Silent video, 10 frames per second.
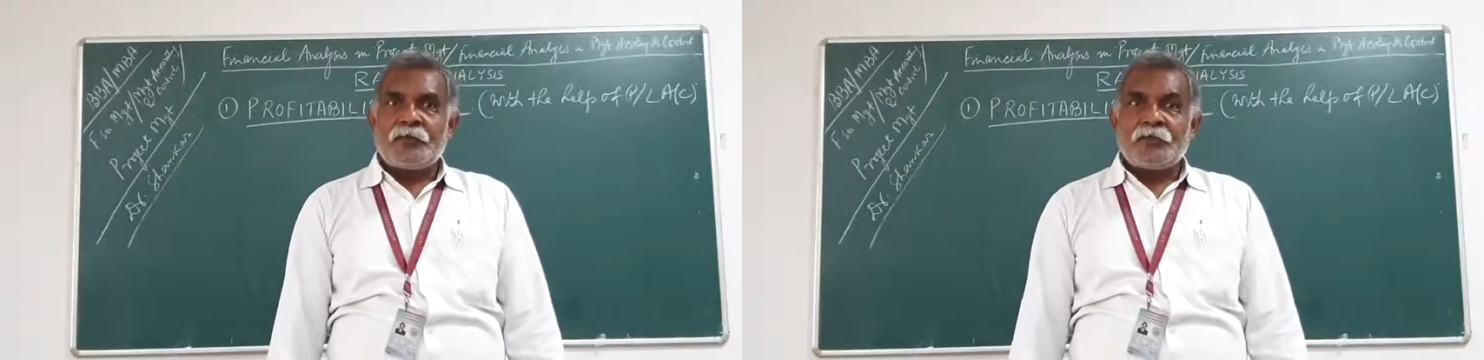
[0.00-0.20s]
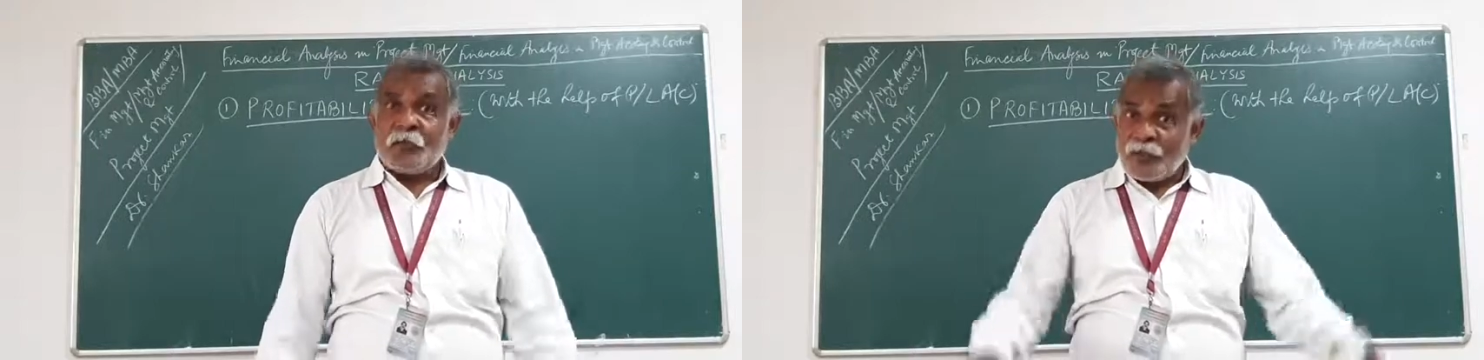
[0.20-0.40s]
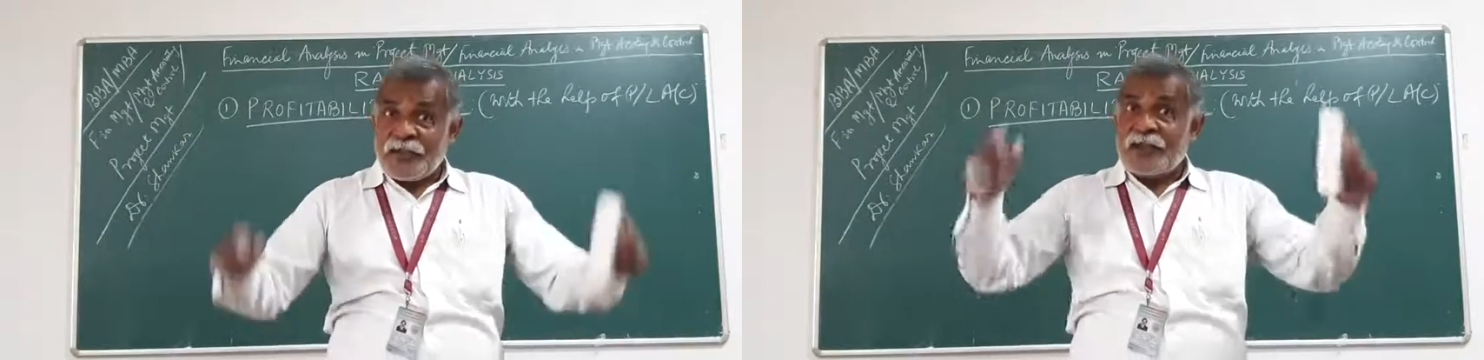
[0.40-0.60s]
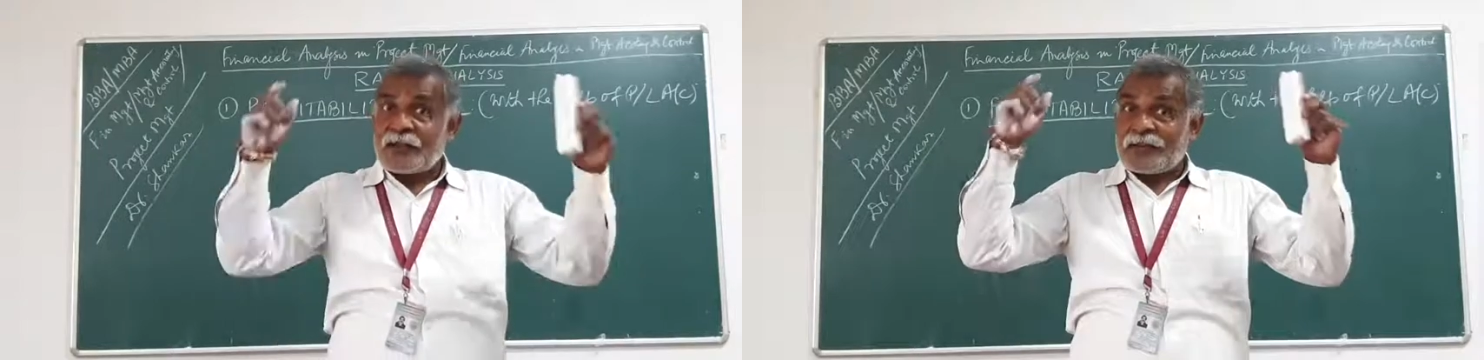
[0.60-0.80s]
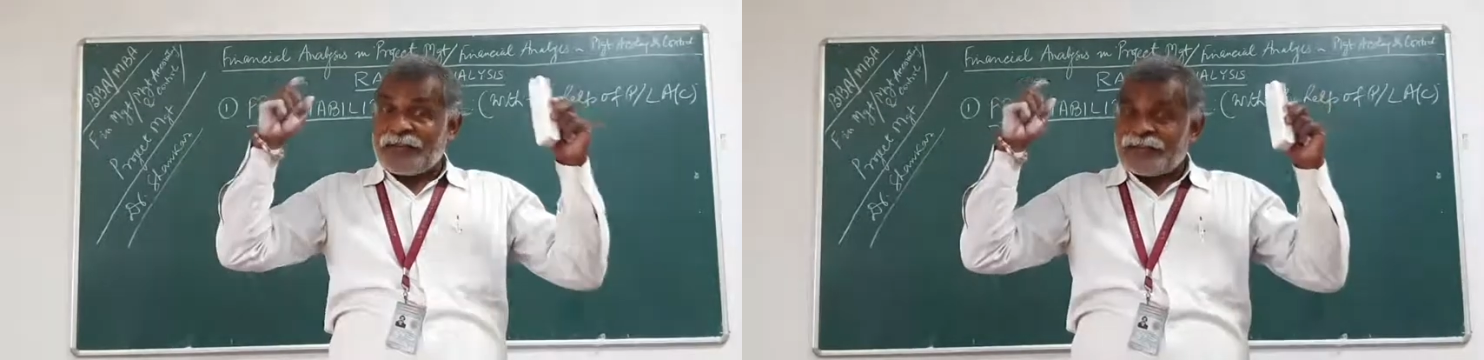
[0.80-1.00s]
So we
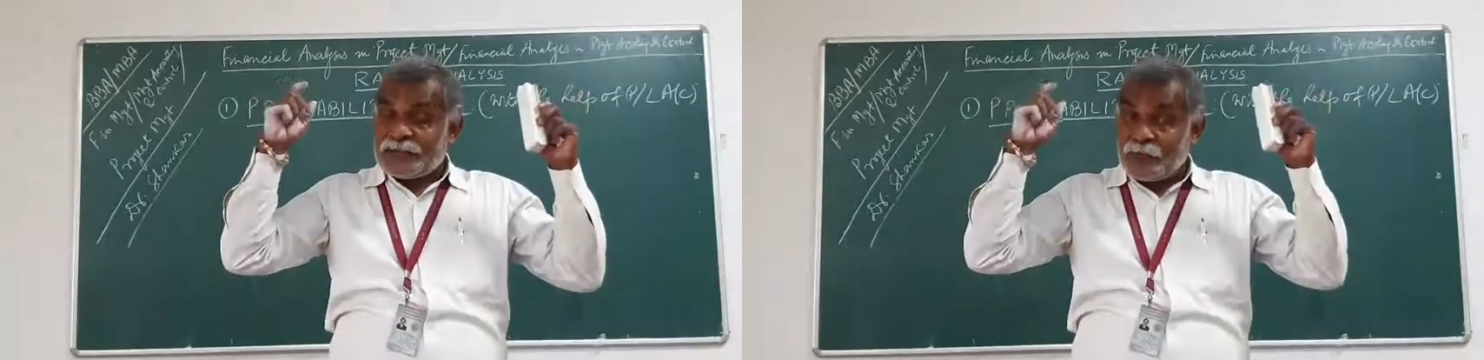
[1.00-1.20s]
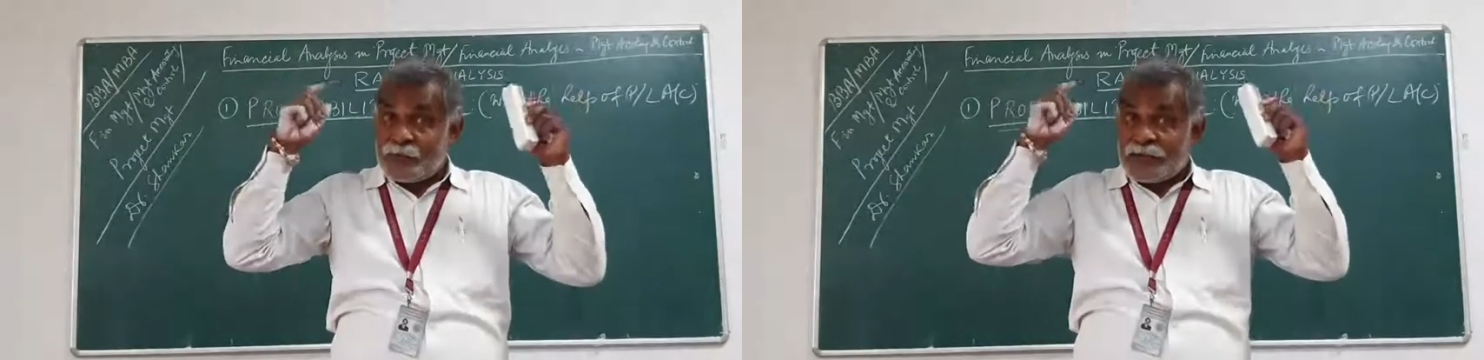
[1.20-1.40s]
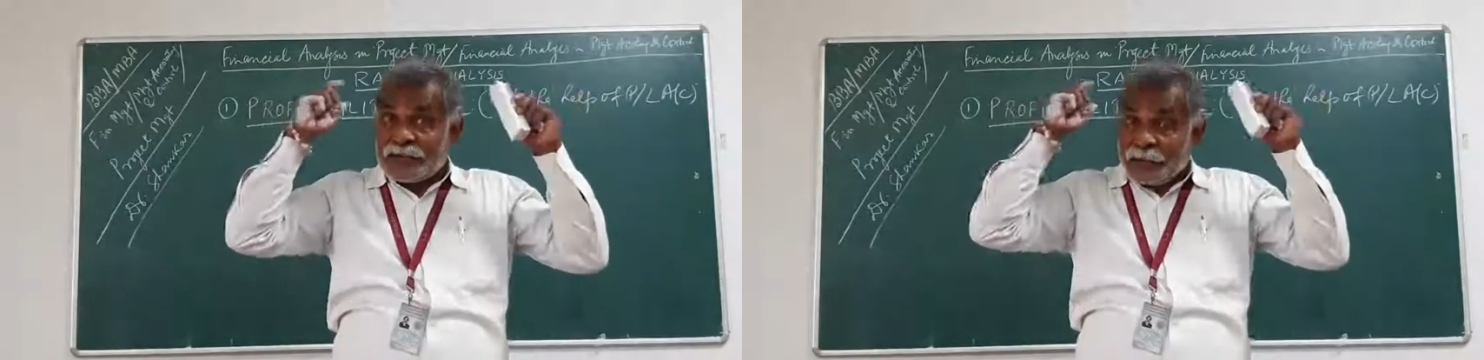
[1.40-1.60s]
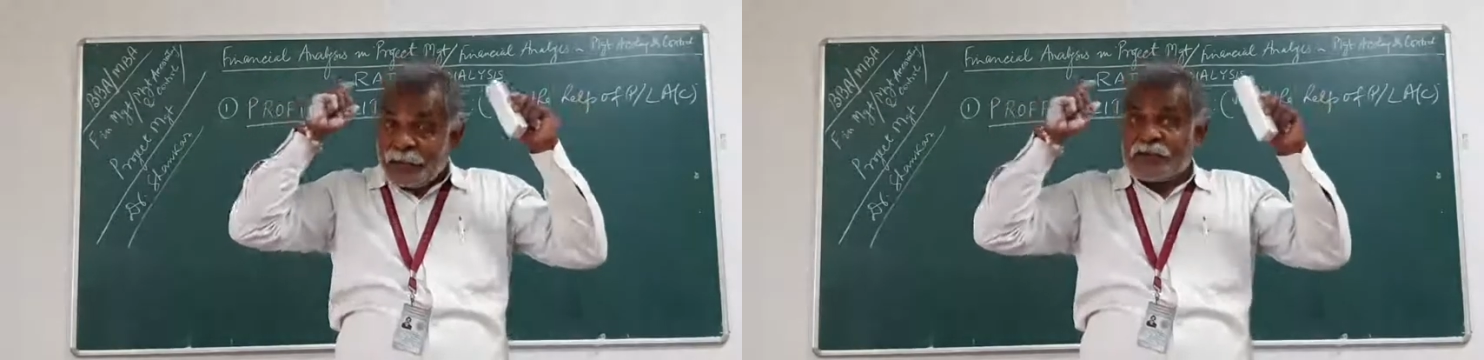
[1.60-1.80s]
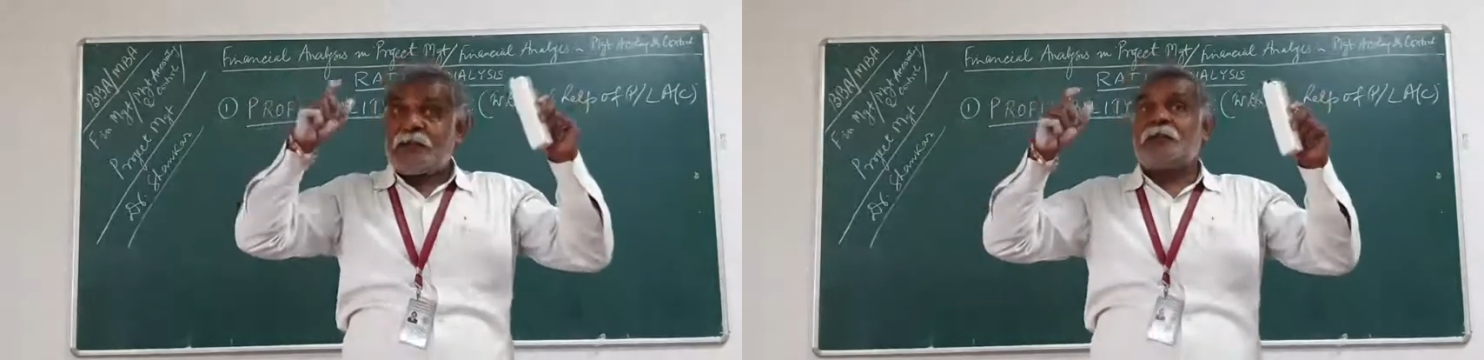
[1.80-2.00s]
keep
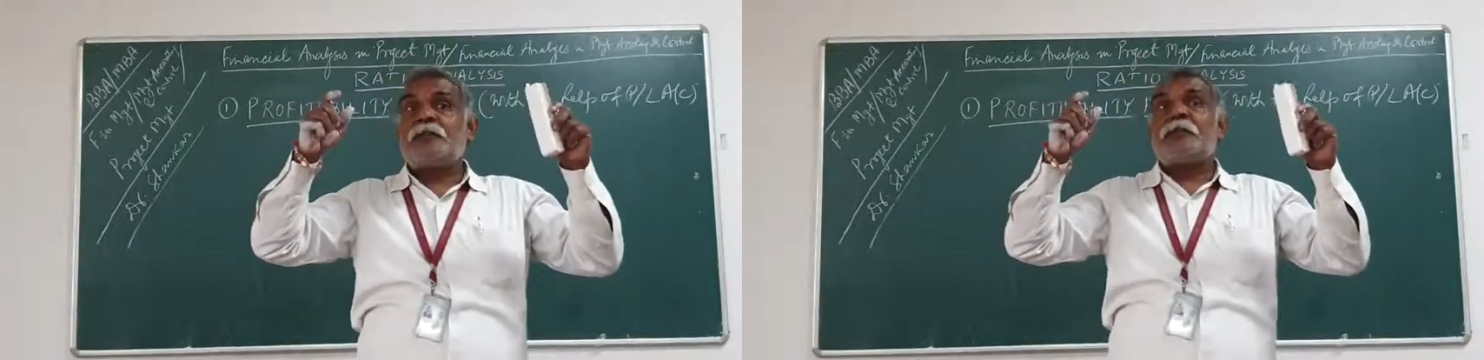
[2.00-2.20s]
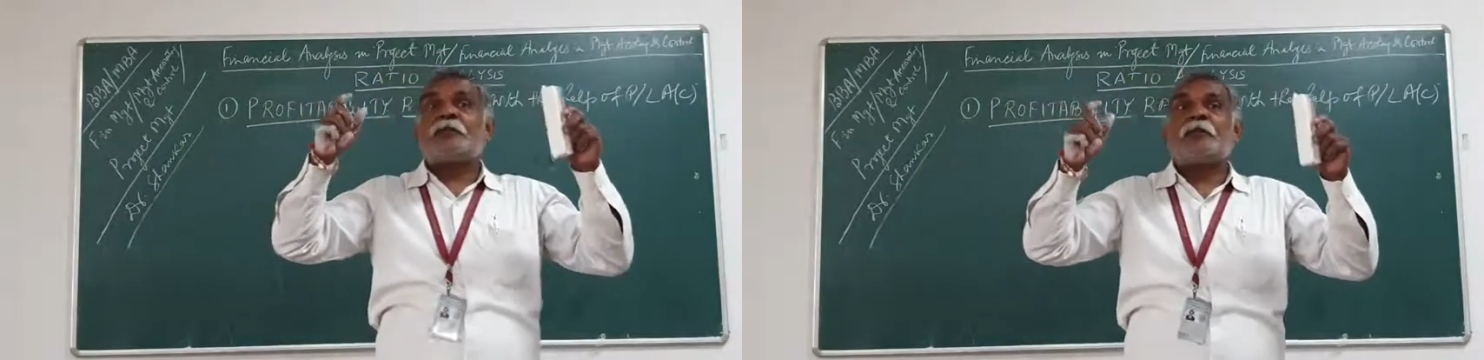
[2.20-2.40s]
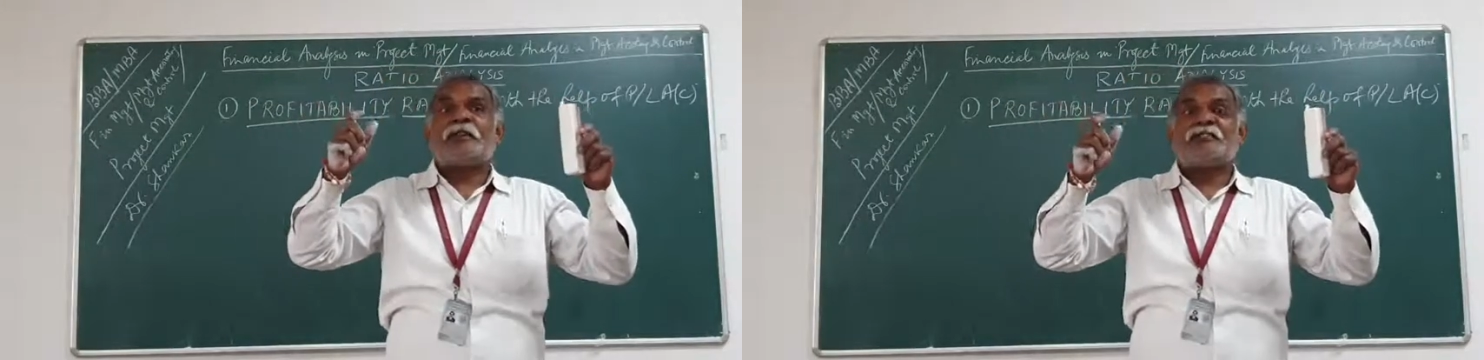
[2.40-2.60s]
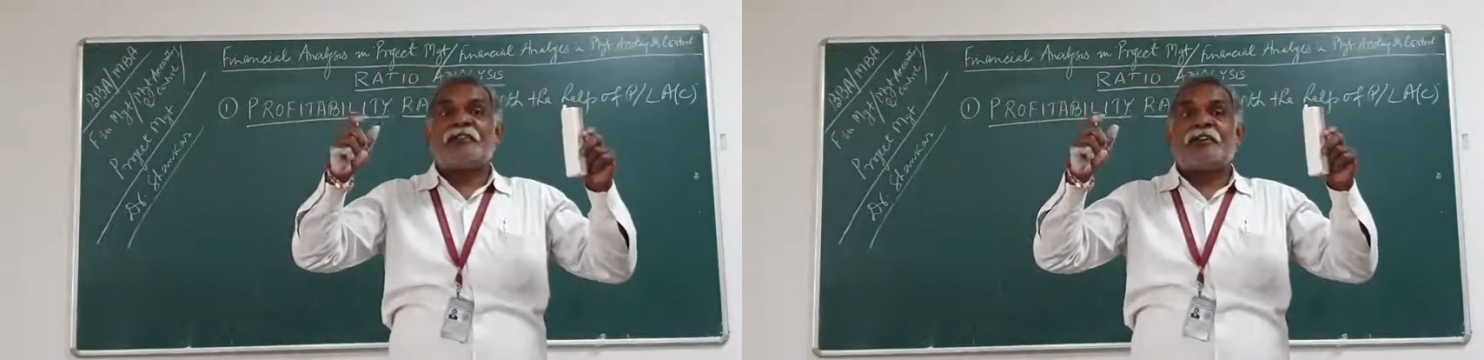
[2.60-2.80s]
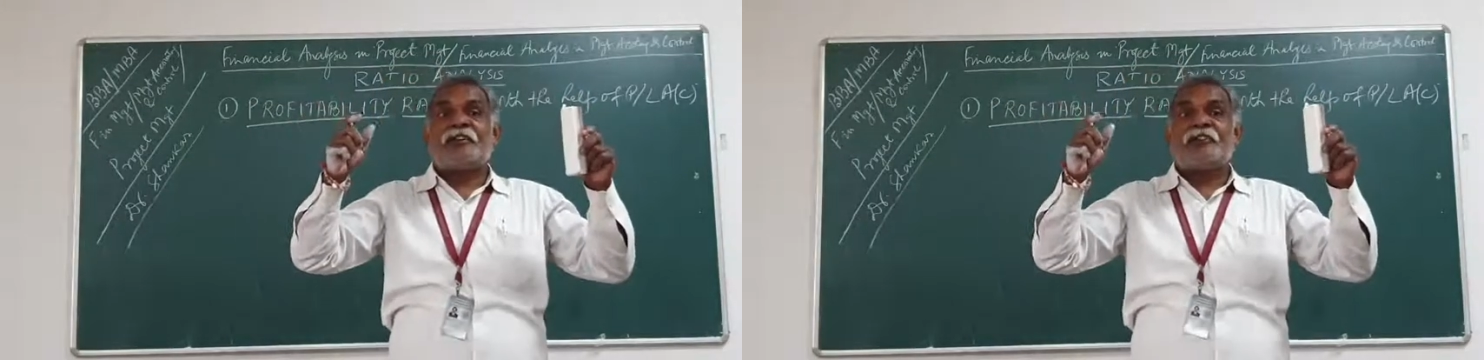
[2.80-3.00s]
it into
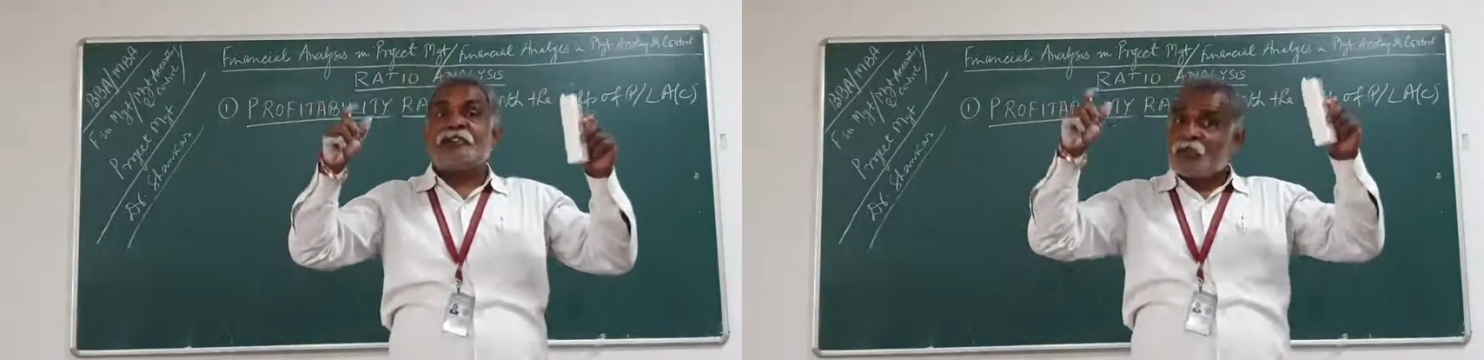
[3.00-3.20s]
consideration.